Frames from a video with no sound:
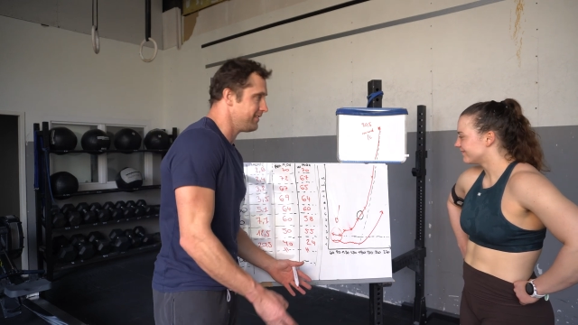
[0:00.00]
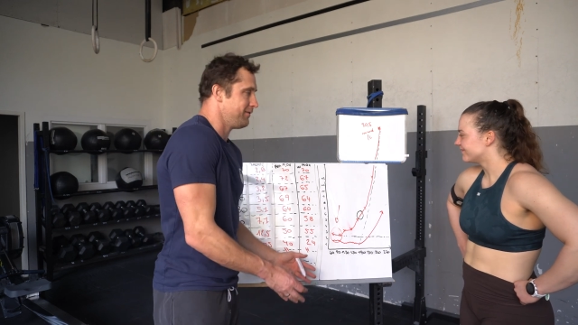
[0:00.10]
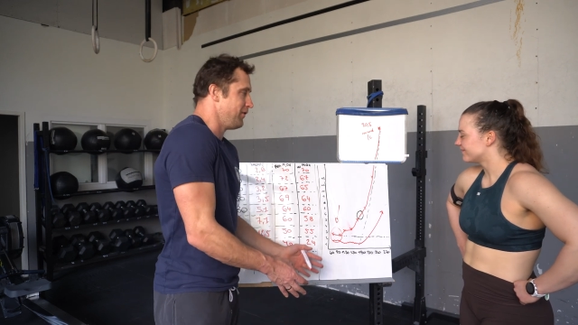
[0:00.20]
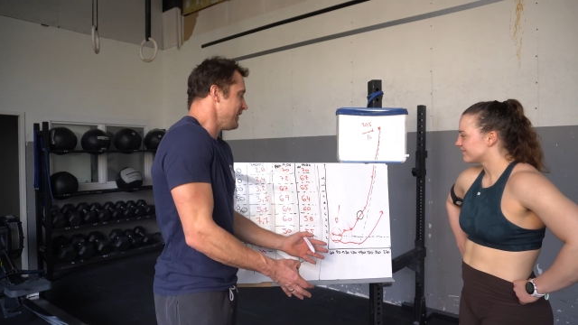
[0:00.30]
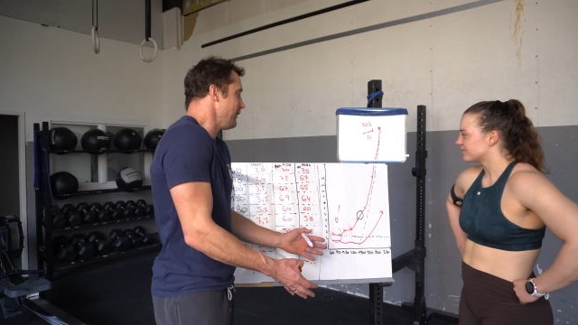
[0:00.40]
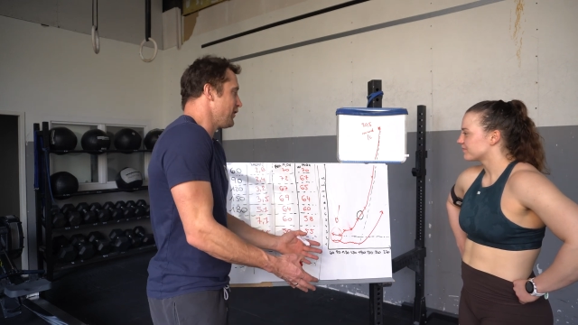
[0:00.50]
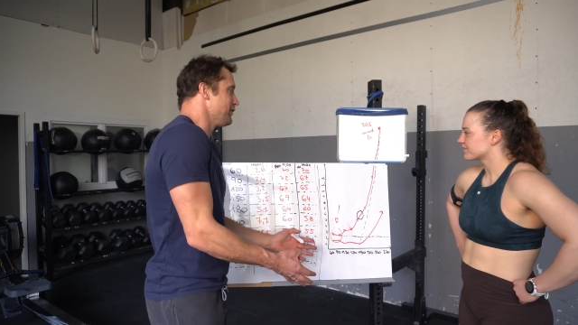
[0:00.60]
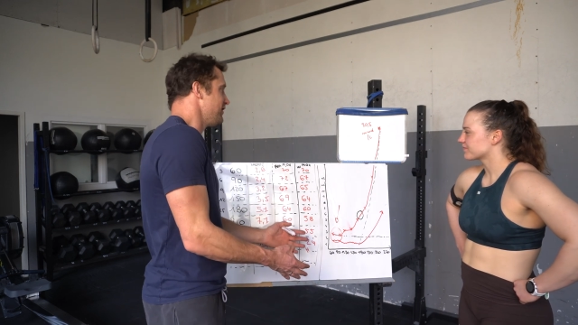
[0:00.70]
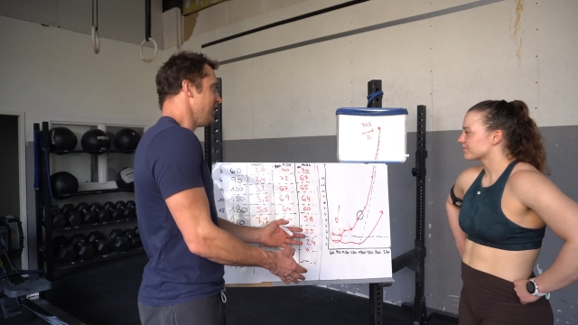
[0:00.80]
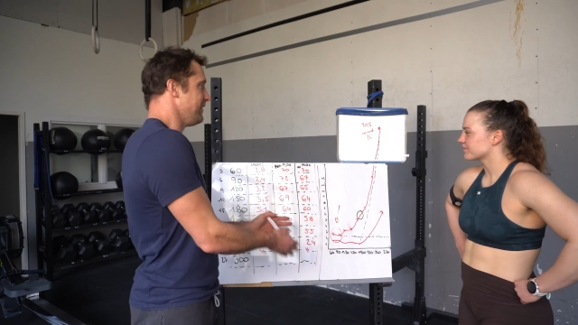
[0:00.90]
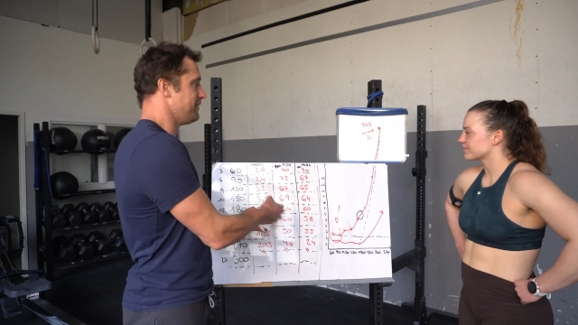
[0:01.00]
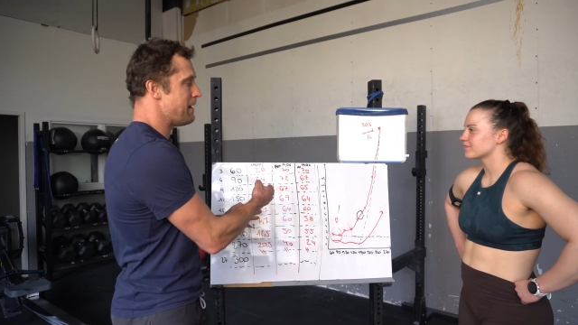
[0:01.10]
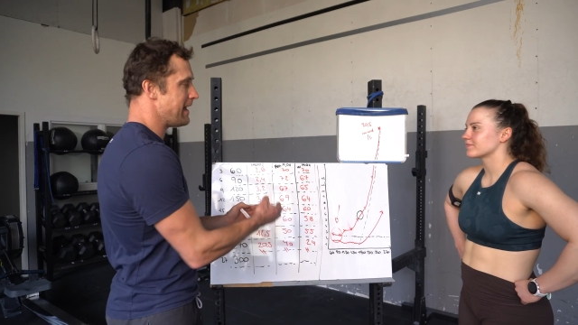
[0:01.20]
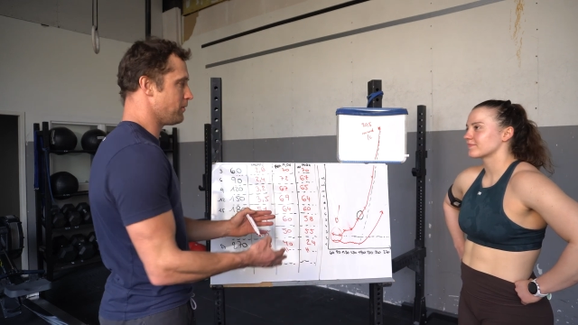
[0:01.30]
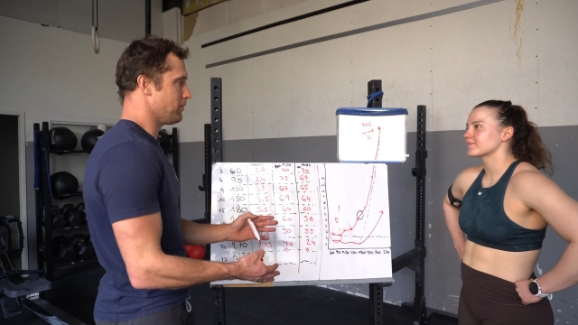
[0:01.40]
Speaker 1: It's very difficult to say it's
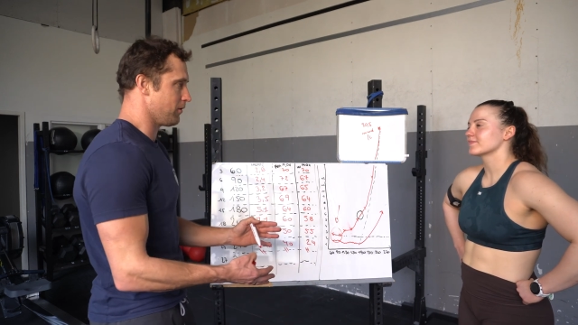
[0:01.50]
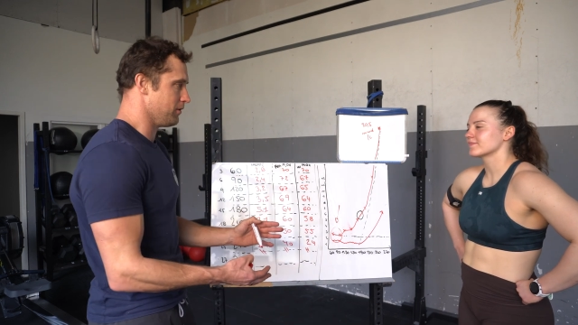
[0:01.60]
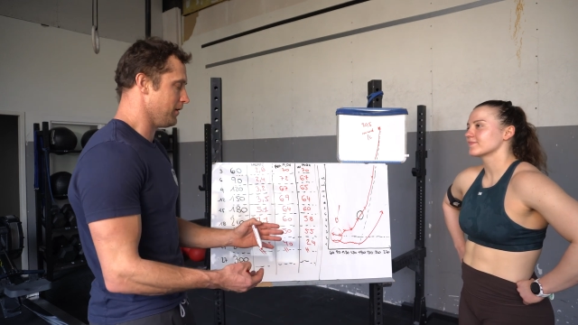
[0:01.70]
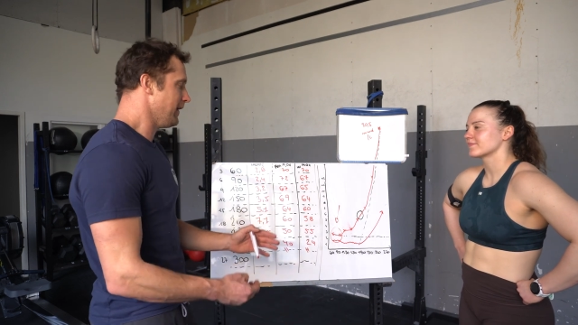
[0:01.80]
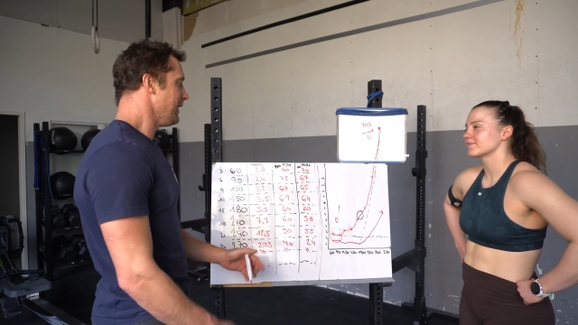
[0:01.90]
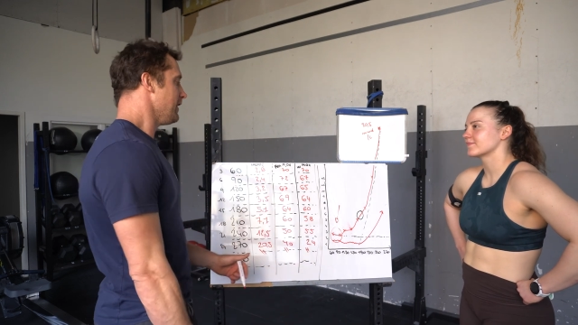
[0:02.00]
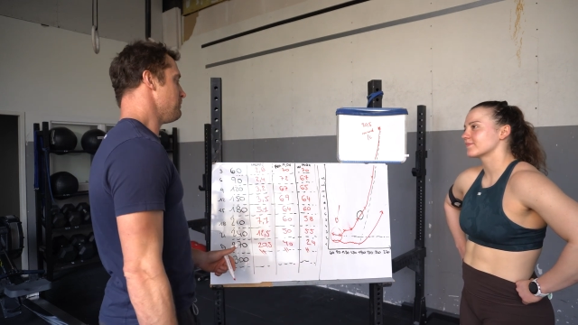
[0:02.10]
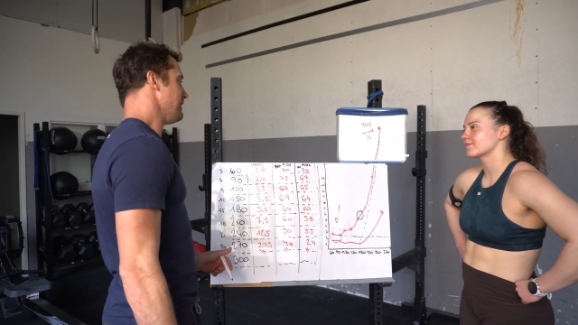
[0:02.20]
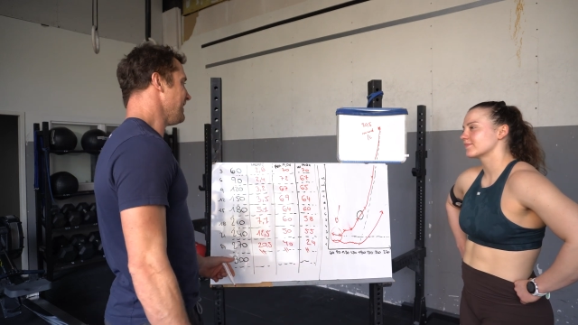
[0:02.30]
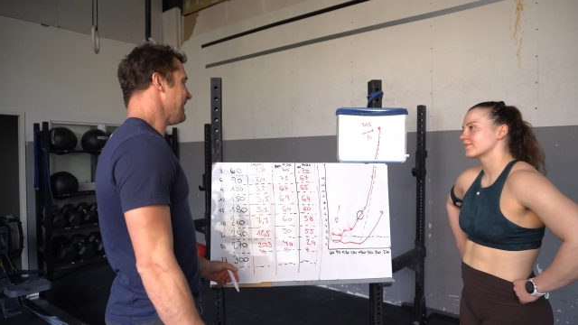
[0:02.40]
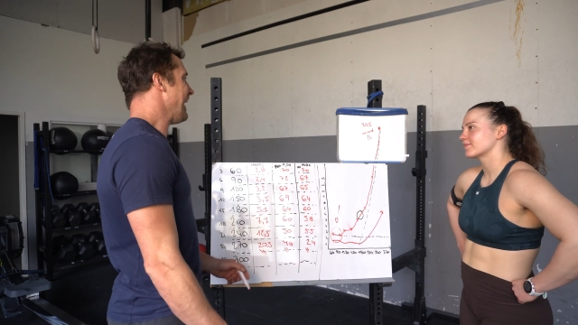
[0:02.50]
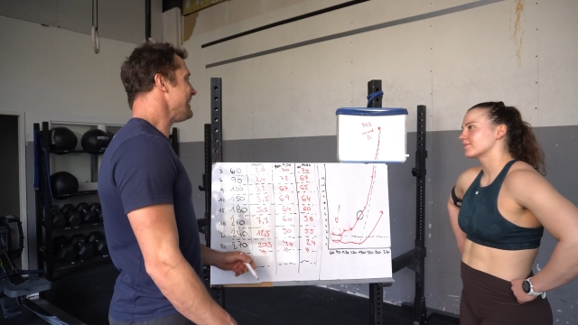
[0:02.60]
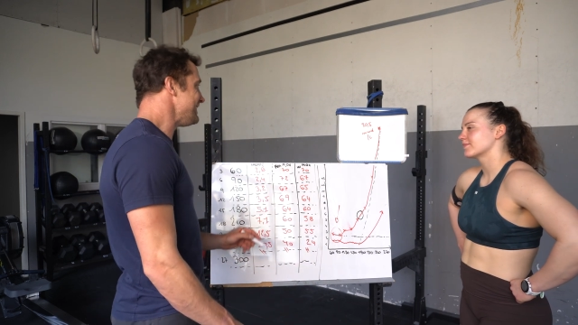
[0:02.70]
bad or, or not, but I